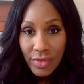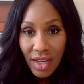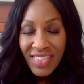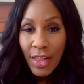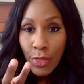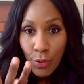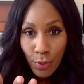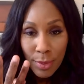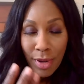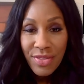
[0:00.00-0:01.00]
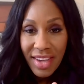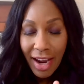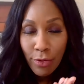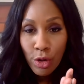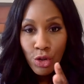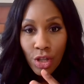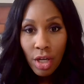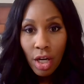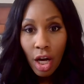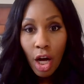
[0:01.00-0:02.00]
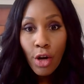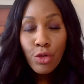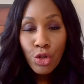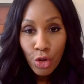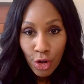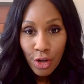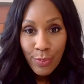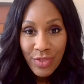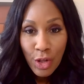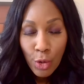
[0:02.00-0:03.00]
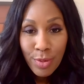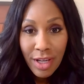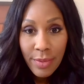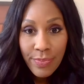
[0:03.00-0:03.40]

That three month average of sugar in your blood.